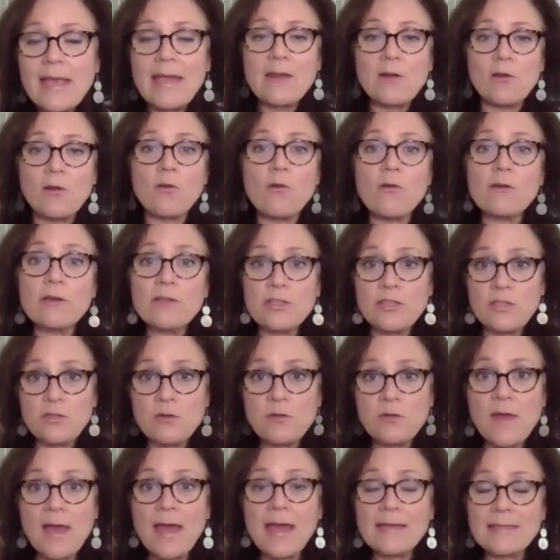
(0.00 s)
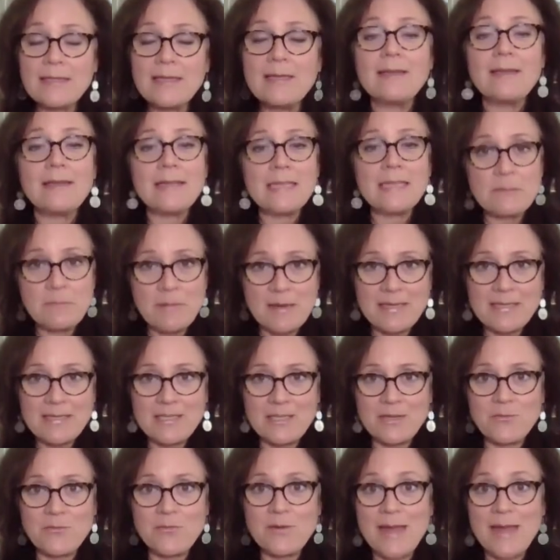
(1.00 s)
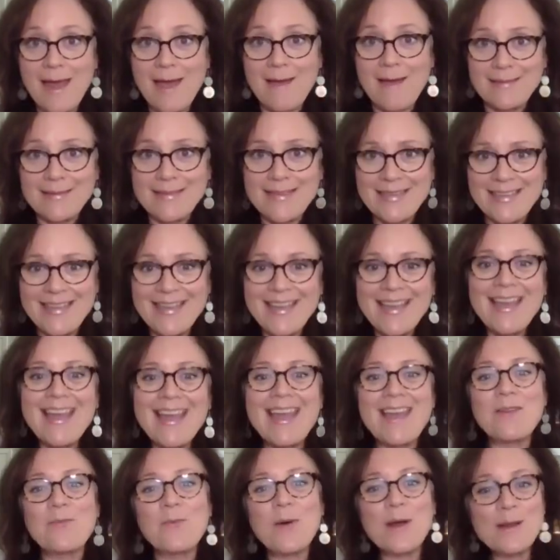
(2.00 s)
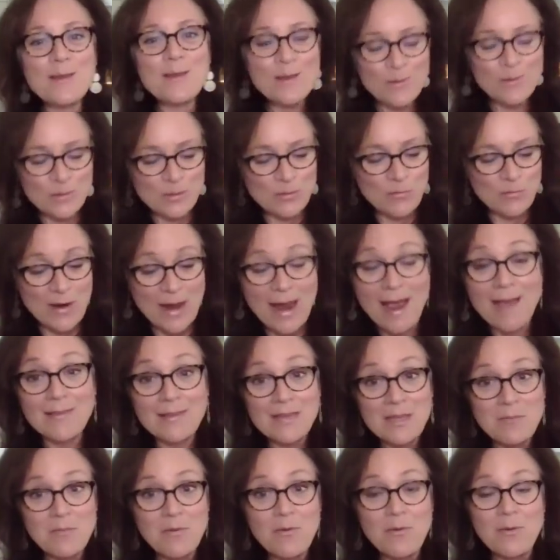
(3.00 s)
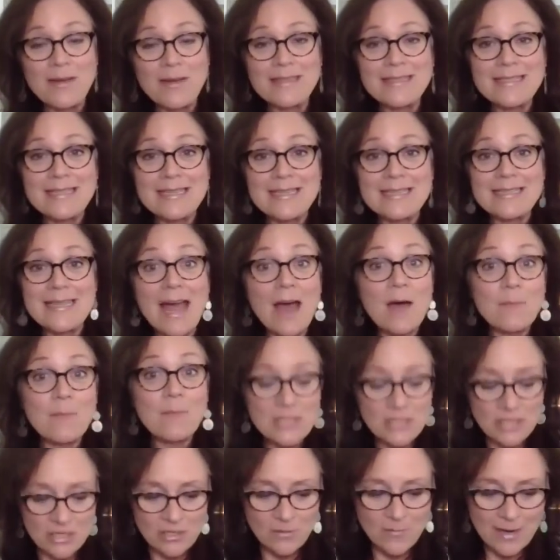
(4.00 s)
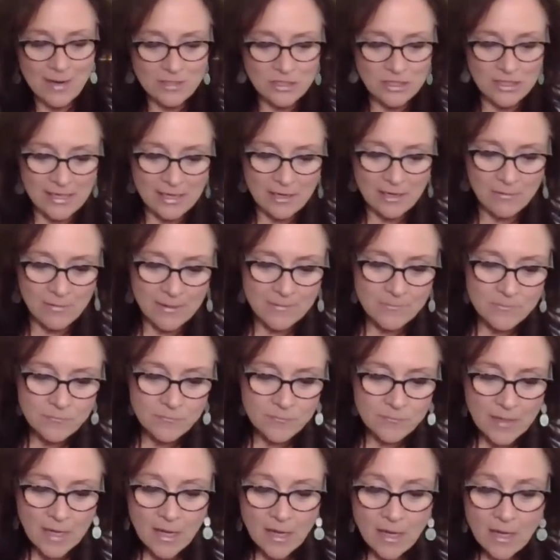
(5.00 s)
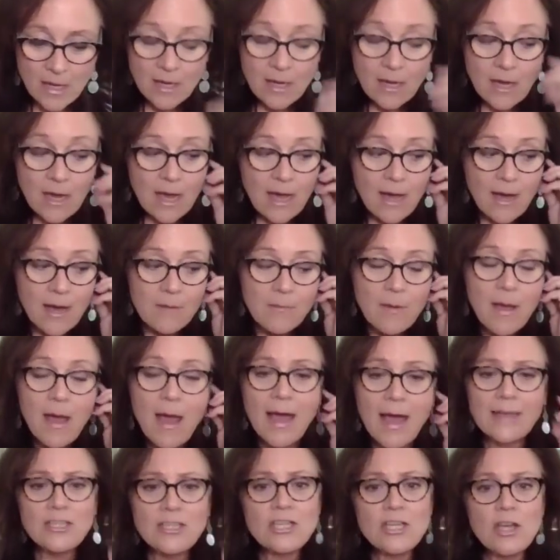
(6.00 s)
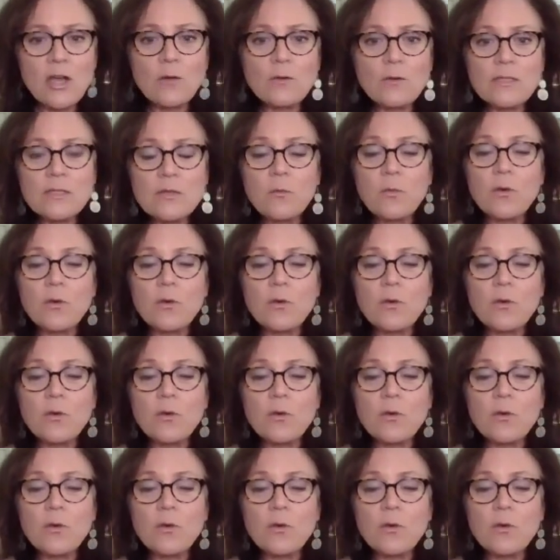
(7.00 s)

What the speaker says: And in order to do that, it's based in reality. And one of those reality points is how much can you actually carry. I chose